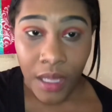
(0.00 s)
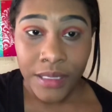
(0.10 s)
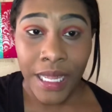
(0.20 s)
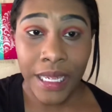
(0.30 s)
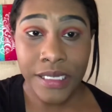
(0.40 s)

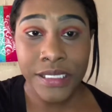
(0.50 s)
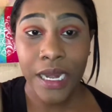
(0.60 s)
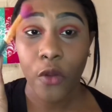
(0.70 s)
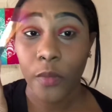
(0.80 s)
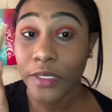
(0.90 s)
Like I said,
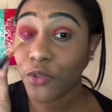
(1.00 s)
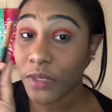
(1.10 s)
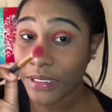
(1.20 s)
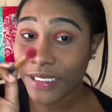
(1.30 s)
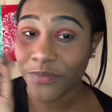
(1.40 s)
I will be
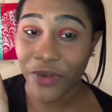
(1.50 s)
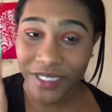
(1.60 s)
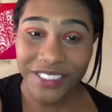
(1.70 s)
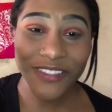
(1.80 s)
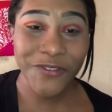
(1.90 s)
using this
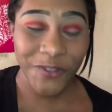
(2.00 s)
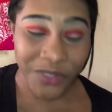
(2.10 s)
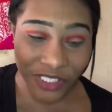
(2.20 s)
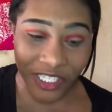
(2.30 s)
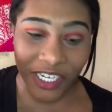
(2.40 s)
brush in the
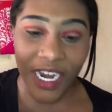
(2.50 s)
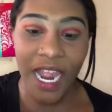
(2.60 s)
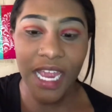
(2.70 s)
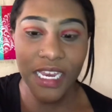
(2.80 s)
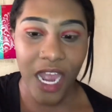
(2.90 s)
future,
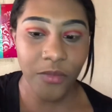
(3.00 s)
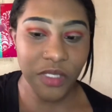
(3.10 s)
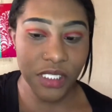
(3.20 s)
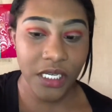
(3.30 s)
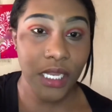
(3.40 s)
and now I'm
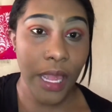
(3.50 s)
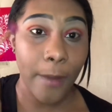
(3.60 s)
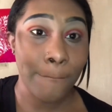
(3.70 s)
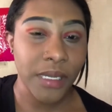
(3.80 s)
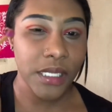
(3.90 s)
just gonna
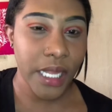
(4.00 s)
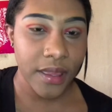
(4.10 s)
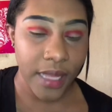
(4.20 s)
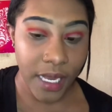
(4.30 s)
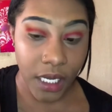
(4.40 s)
like
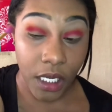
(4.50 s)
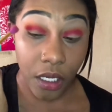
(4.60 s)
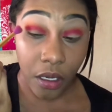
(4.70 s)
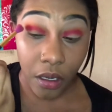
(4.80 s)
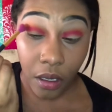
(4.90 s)
blend that
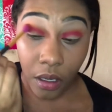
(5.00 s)
in.